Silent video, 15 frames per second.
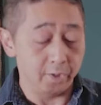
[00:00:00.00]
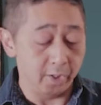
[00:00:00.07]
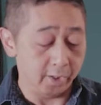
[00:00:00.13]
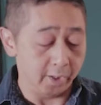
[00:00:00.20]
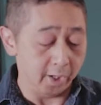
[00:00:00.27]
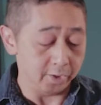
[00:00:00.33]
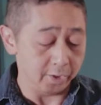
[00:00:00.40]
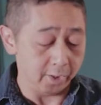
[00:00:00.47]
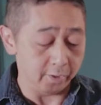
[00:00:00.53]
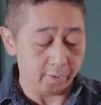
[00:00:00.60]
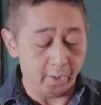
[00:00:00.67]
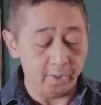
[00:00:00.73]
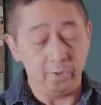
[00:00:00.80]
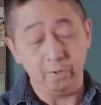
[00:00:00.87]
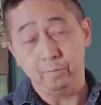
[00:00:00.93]
In case I,
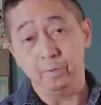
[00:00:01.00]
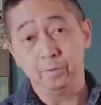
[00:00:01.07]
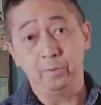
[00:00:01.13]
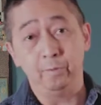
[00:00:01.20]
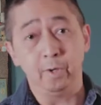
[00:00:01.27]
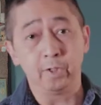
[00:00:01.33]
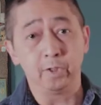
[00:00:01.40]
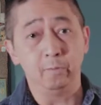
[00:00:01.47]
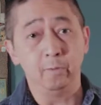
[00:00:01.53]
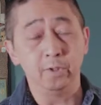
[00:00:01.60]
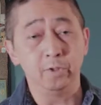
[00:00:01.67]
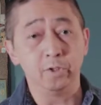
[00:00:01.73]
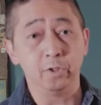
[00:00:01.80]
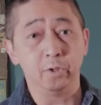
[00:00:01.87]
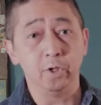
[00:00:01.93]
a director wants
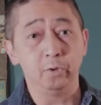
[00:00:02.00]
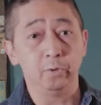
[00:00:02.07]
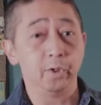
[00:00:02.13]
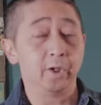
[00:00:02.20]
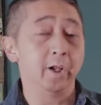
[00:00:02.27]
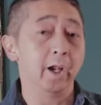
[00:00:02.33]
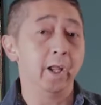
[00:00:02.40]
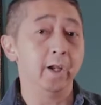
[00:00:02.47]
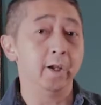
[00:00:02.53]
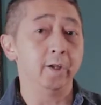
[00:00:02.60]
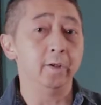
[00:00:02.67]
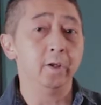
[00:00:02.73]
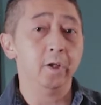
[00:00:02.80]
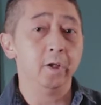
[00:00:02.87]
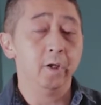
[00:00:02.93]
to show it to the client,